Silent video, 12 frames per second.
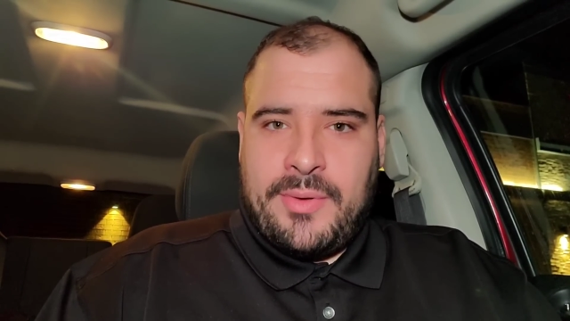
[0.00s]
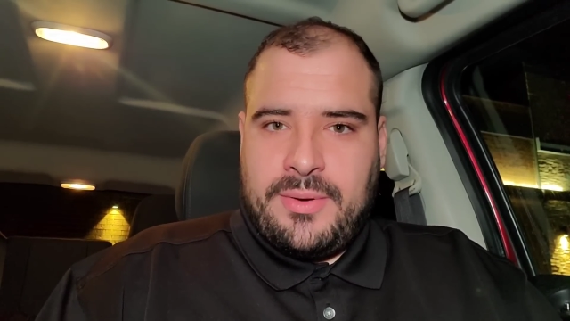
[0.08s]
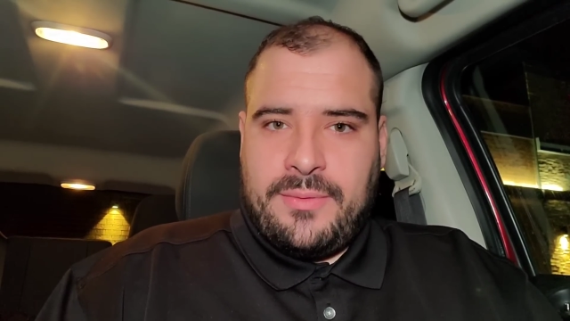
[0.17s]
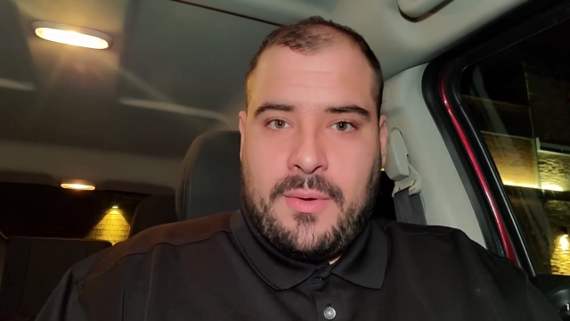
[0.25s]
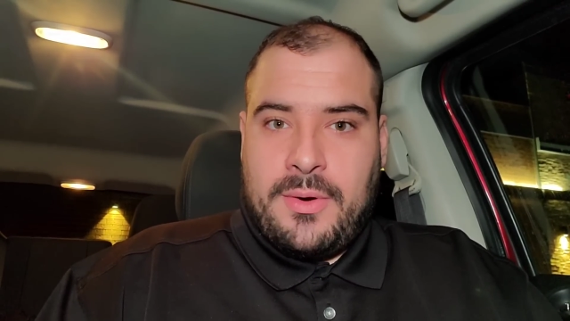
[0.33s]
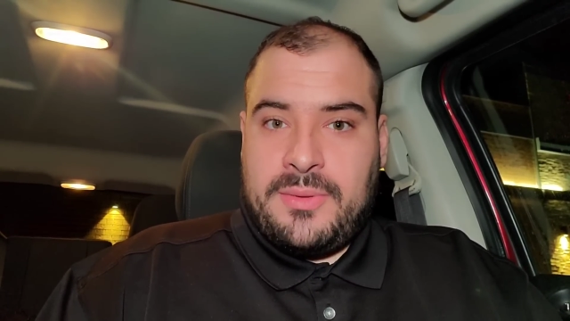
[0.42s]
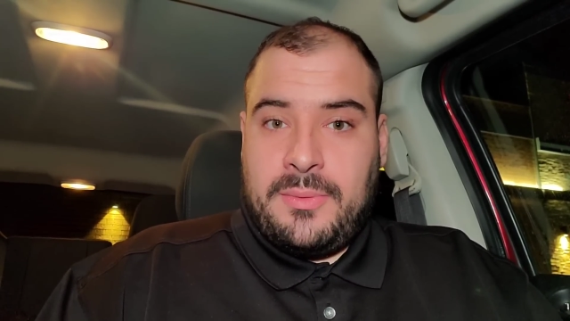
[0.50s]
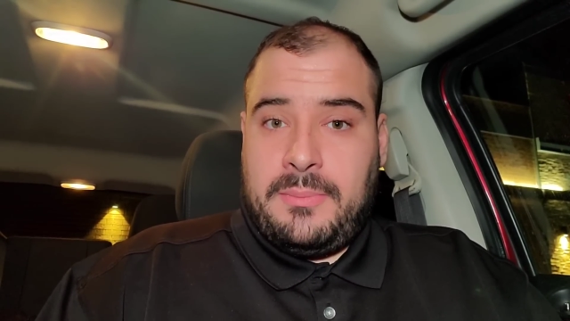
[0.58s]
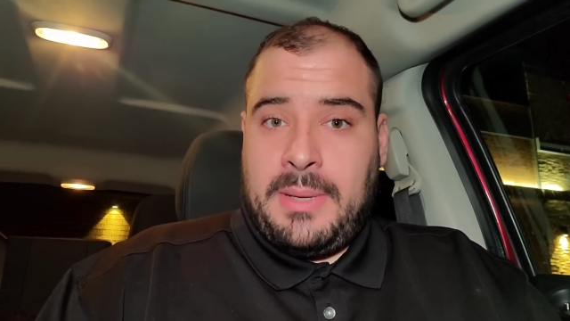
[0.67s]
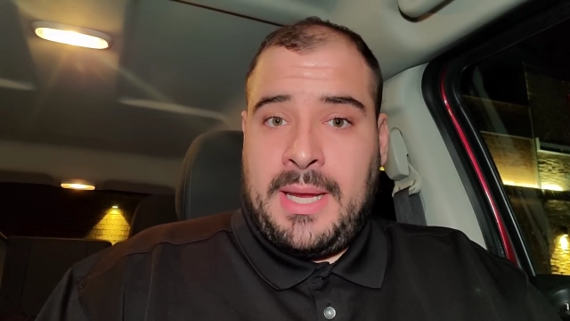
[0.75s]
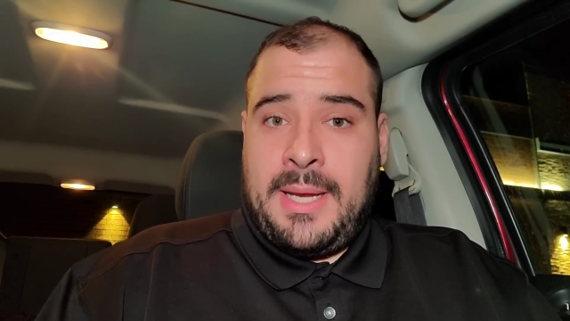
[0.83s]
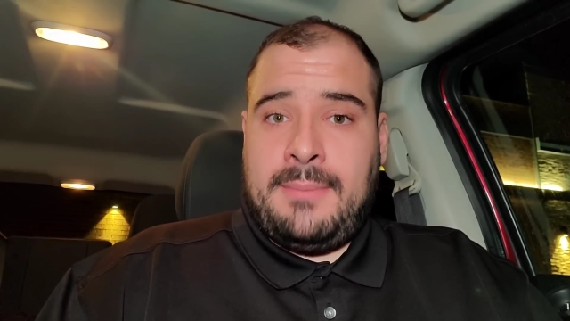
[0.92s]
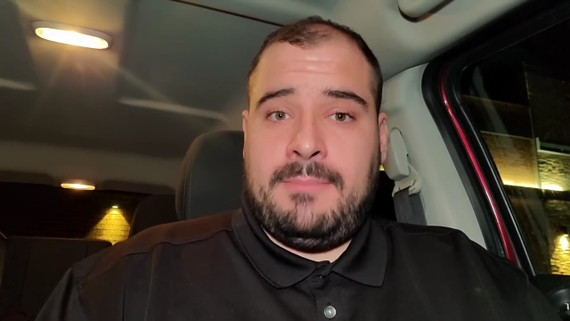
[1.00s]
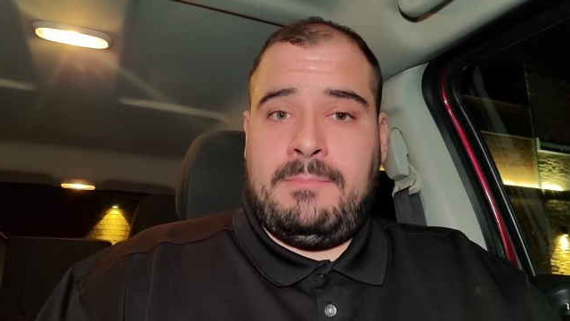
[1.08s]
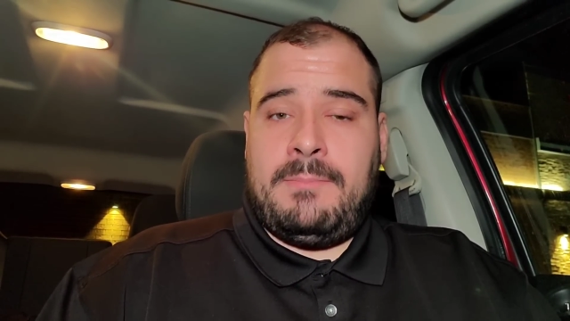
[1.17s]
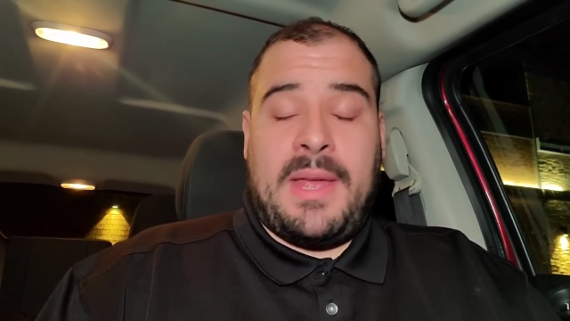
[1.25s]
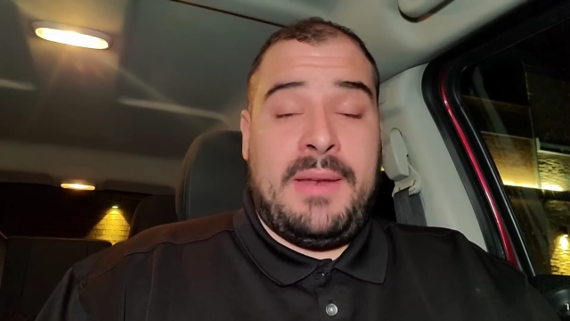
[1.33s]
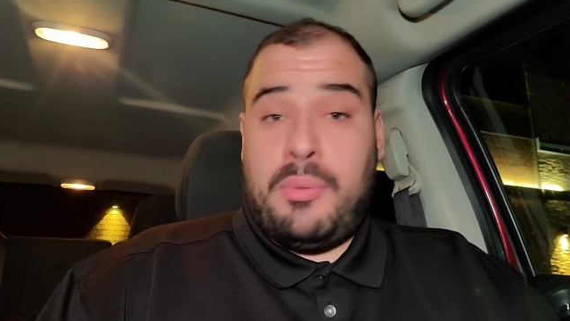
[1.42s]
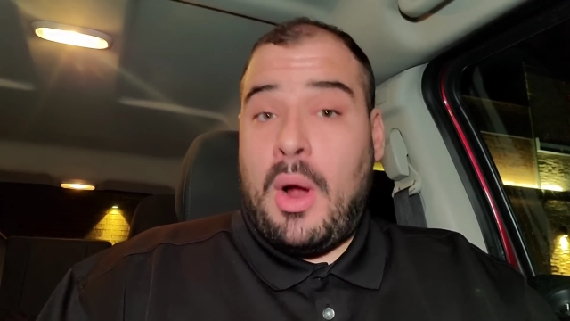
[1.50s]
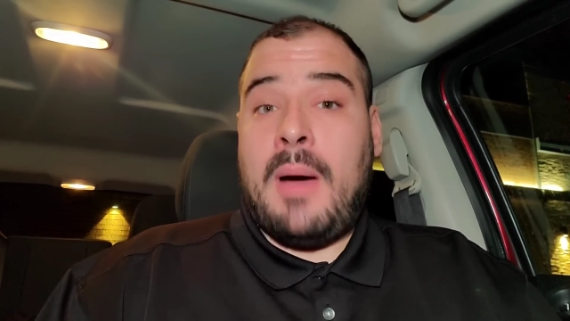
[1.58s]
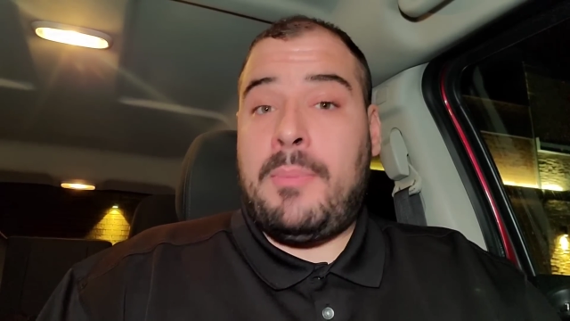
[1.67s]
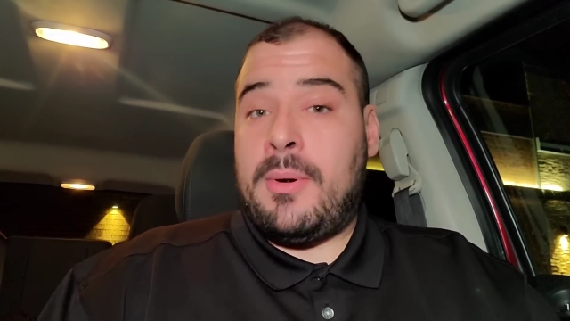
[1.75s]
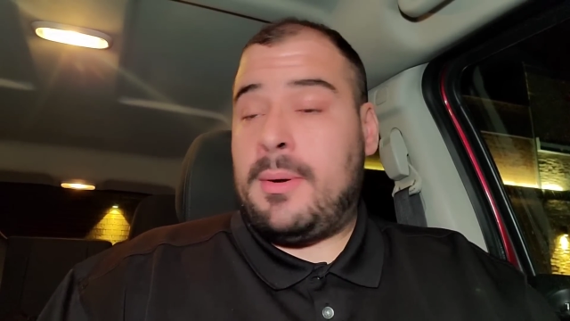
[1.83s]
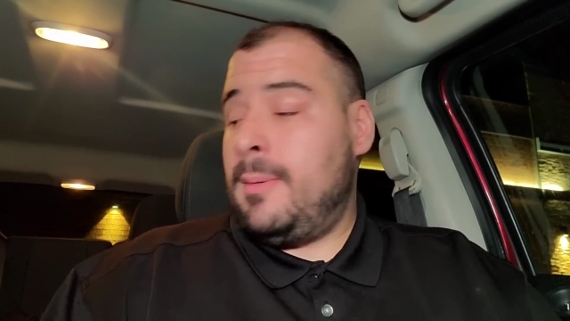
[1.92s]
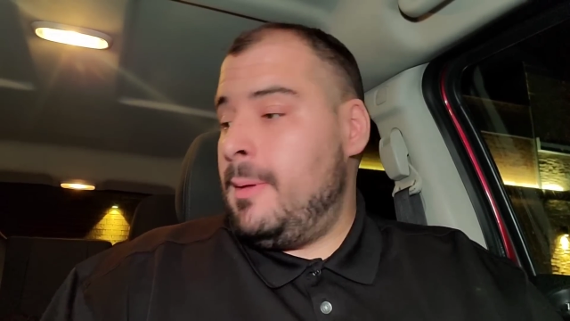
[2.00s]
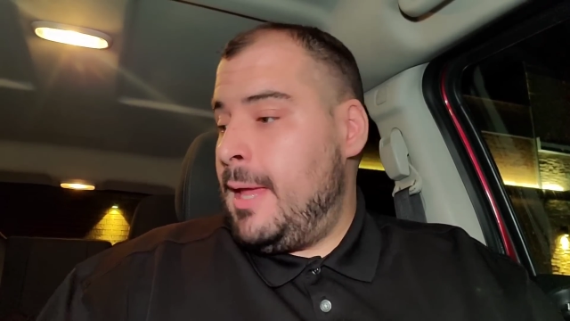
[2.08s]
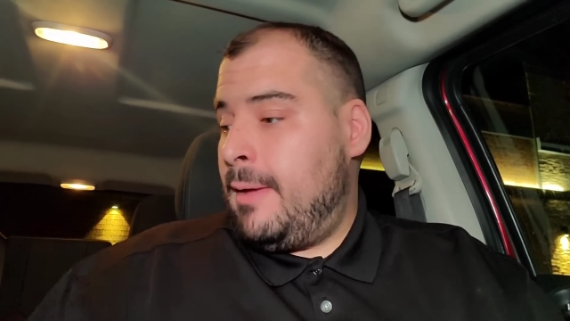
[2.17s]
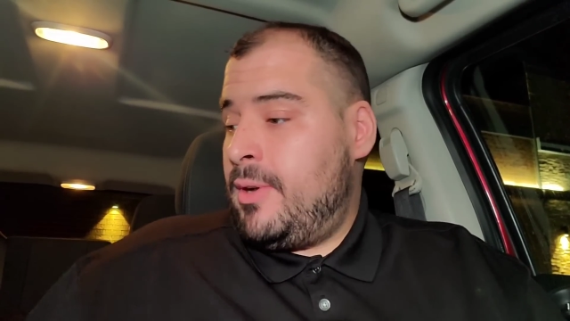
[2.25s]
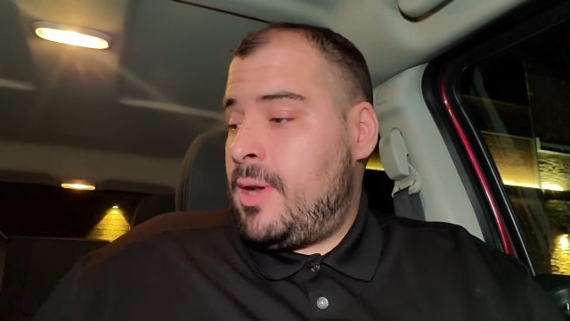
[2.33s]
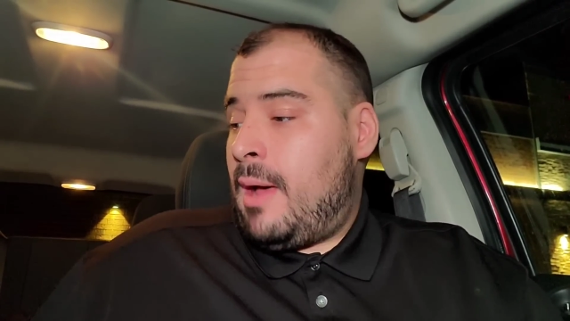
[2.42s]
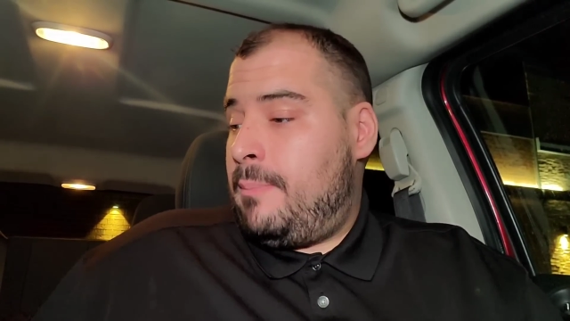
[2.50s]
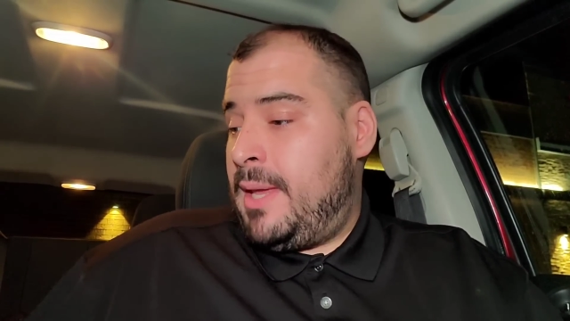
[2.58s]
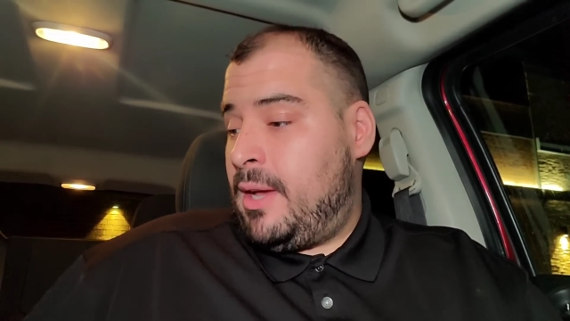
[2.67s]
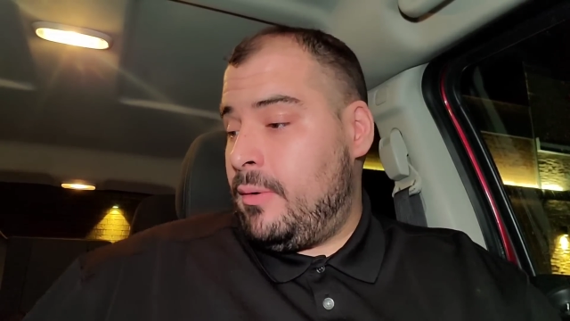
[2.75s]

which of course would be improper. It would not be